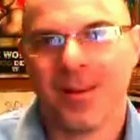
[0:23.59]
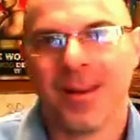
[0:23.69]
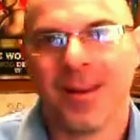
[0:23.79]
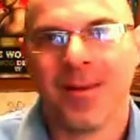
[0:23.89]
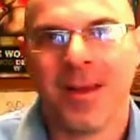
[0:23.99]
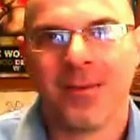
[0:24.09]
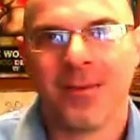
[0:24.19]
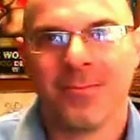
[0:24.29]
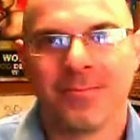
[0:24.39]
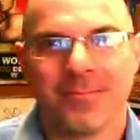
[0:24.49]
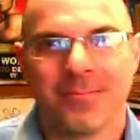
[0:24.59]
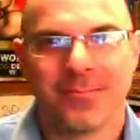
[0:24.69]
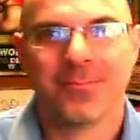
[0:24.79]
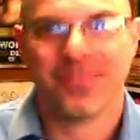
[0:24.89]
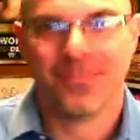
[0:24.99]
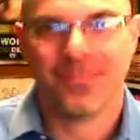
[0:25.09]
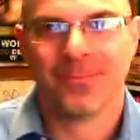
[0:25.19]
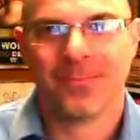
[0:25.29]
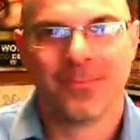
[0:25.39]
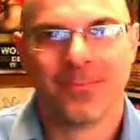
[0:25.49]

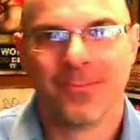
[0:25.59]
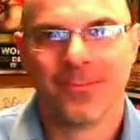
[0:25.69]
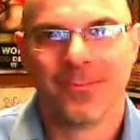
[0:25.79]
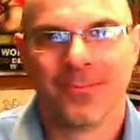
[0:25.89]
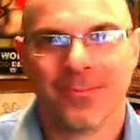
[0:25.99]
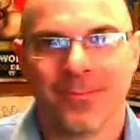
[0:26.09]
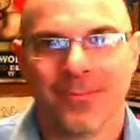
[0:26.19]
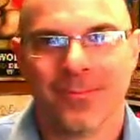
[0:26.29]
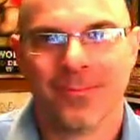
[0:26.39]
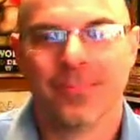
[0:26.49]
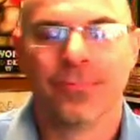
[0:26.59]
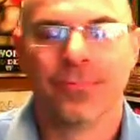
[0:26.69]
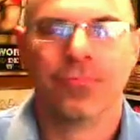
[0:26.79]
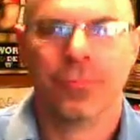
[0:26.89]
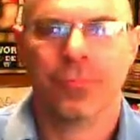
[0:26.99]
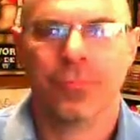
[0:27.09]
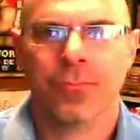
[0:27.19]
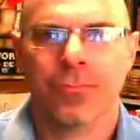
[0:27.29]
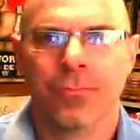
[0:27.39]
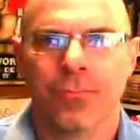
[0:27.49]

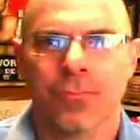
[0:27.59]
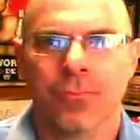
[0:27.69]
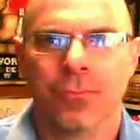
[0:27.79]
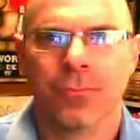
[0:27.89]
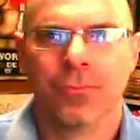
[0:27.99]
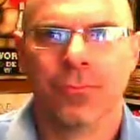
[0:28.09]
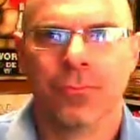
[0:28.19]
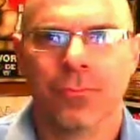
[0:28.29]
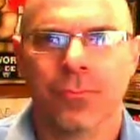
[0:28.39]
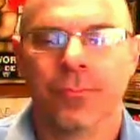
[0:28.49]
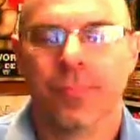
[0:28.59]
(not speaking)